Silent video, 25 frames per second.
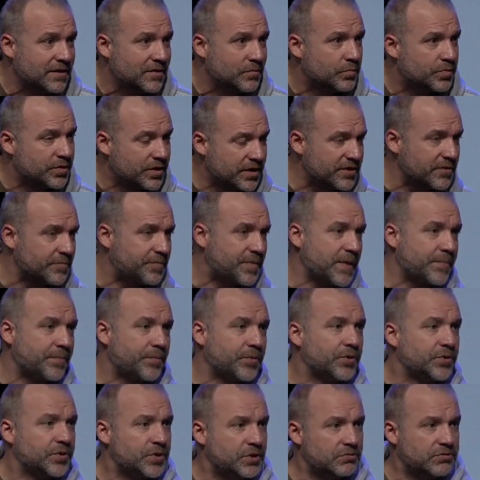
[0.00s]
but other people
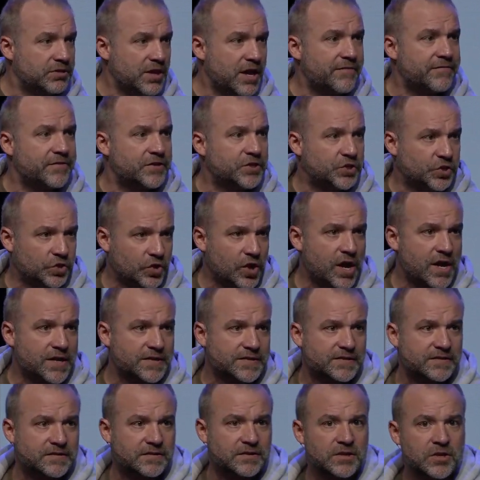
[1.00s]
who you love and
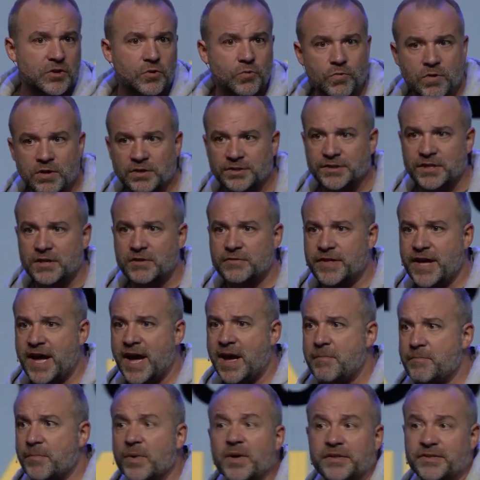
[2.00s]
trust will know
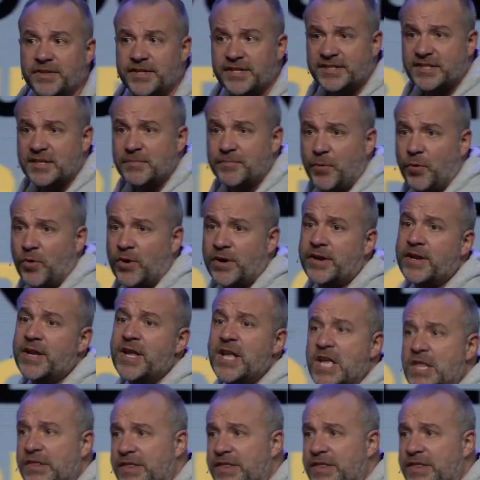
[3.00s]
that. But this is important.